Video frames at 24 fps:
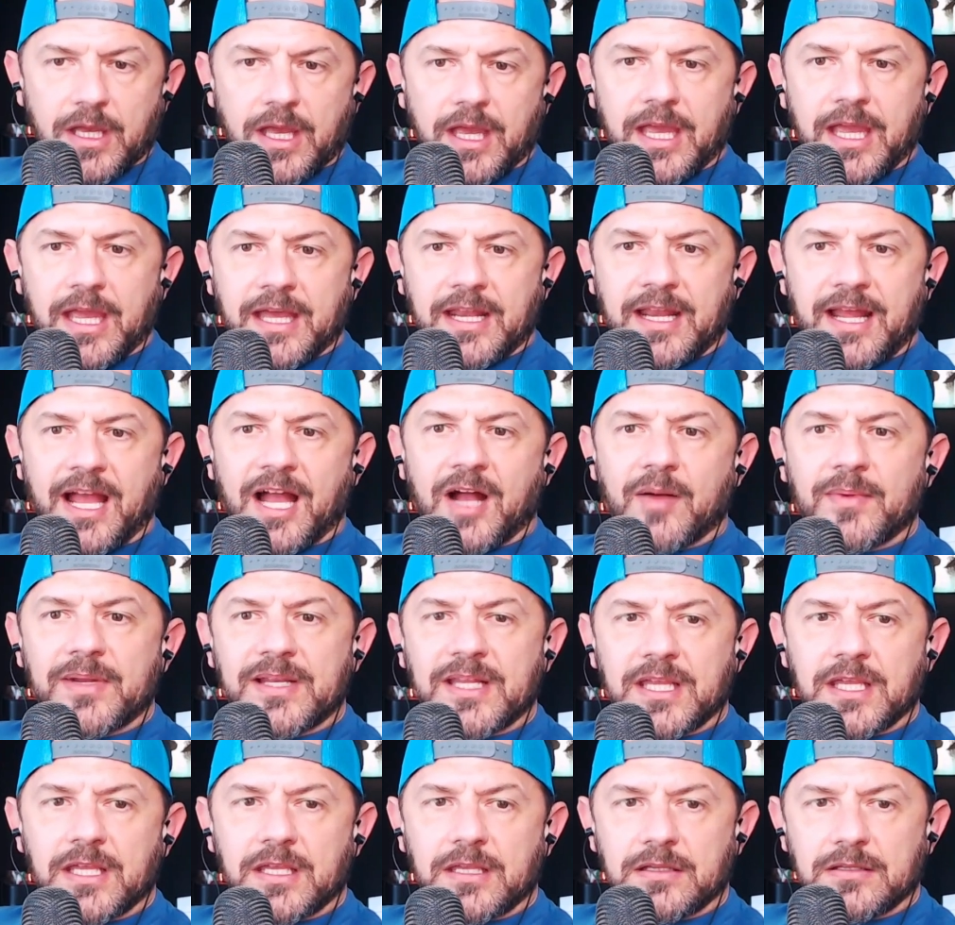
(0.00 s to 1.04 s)
and how
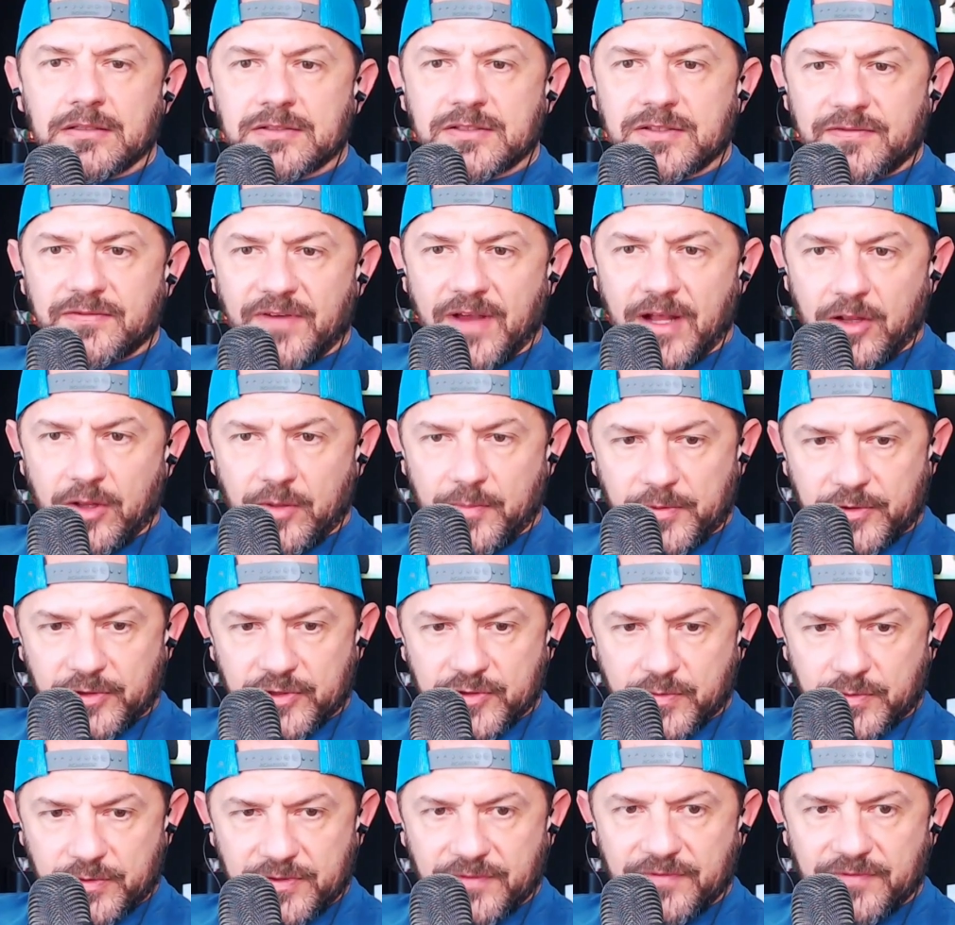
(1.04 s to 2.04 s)
many developers were